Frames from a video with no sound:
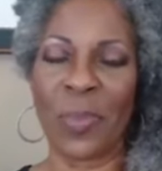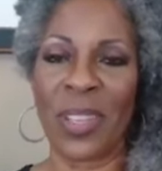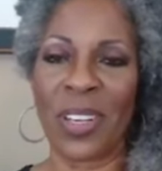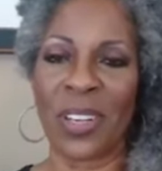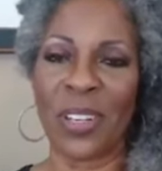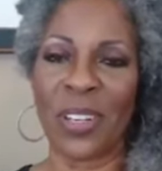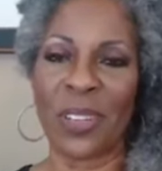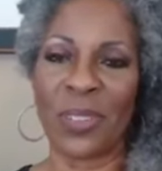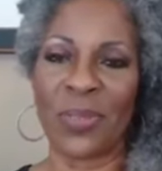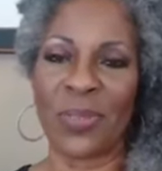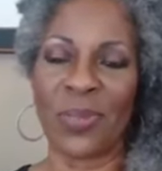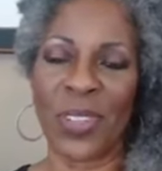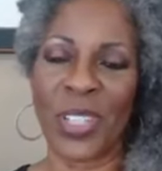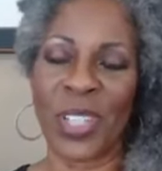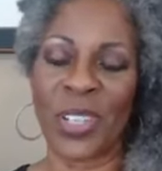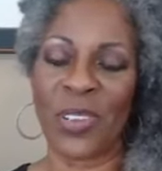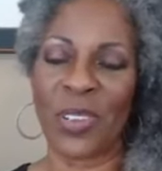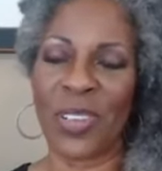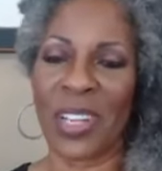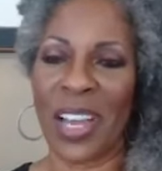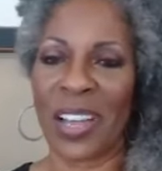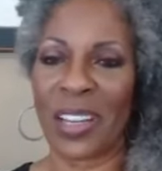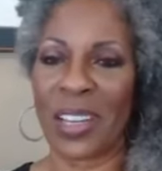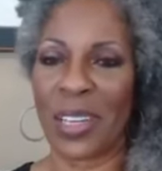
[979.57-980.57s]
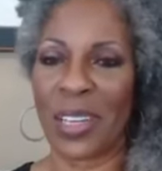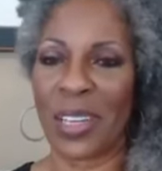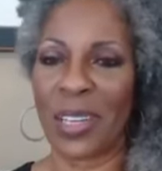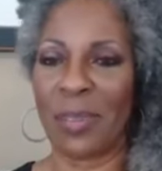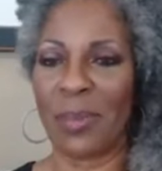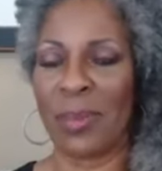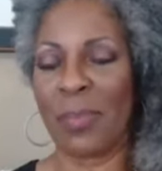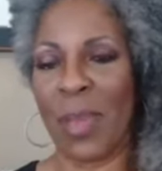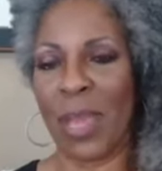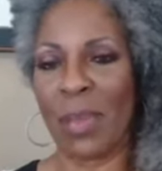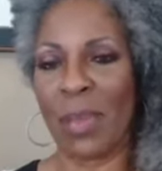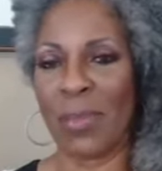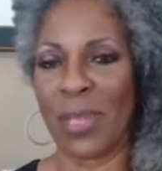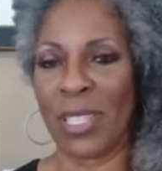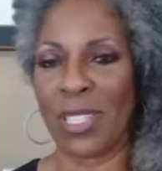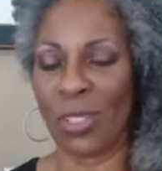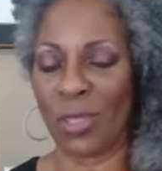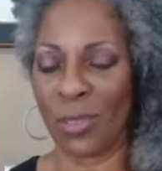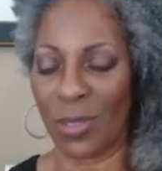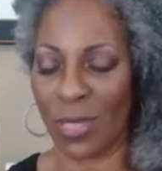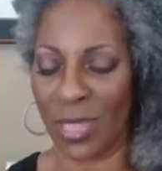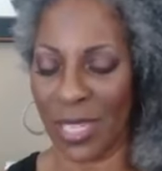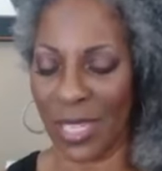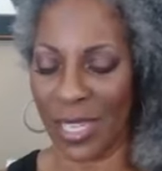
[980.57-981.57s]
they'll figure it out. It may be
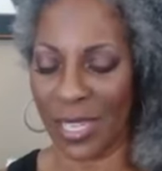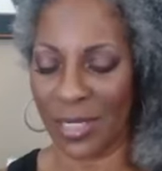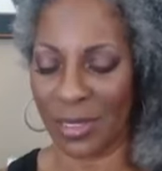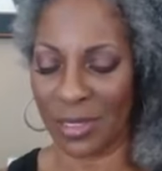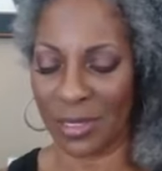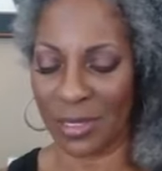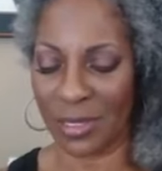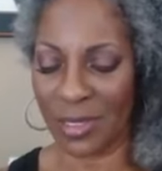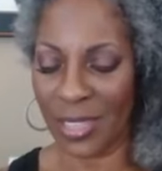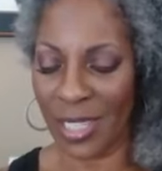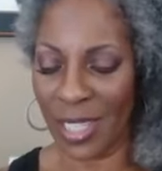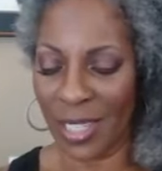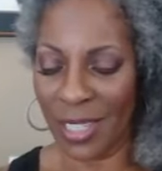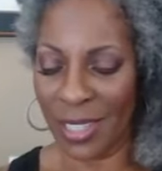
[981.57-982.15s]
too late, and